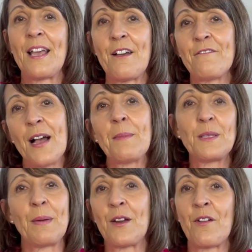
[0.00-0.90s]
Farmers
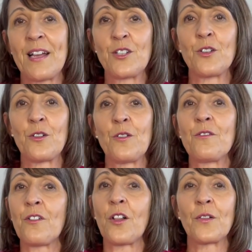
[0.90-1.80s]
Better A2
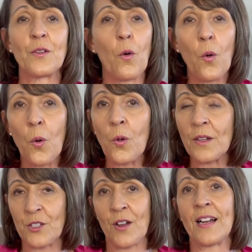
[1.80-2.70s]
follow all
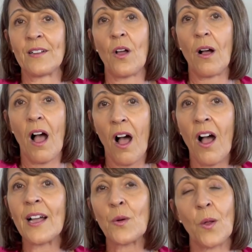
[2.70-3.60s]
Australian
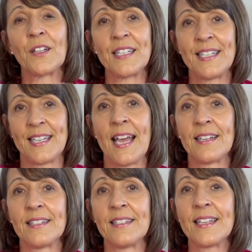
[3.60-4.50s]
high quality
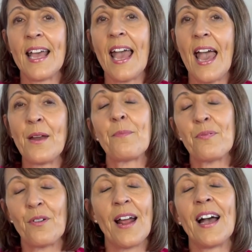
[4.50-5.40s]
standards and
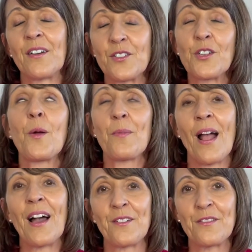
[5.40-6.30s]
are so
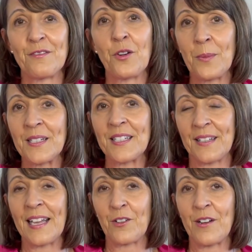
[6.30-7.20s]
proud of the formulas that
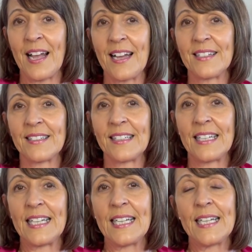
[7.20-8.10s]
they create.
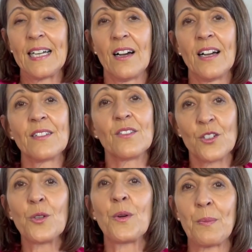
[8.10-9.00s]
I
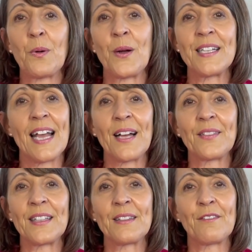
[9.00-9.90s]
do want to point out
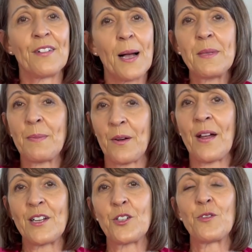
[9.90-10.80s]
that the Farmers Better
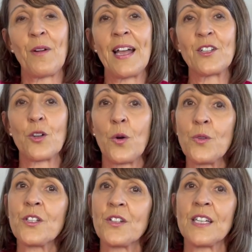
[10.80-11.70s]
A2 range
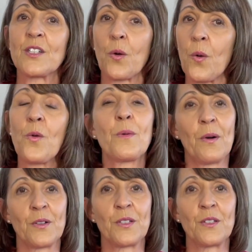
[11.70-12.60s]
also ticks all the
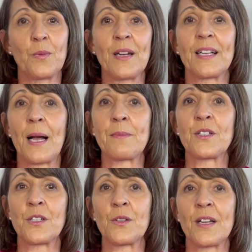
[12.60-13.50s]
boxes when it
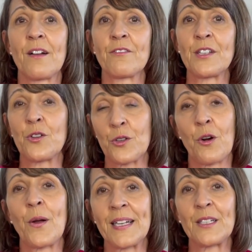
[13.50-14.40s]
comes to covering your
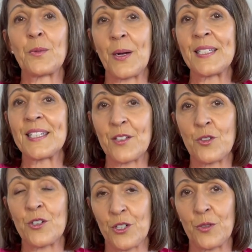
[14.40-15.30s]
growing little one's
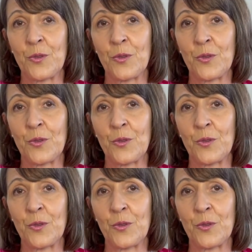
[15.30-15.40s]
nutritional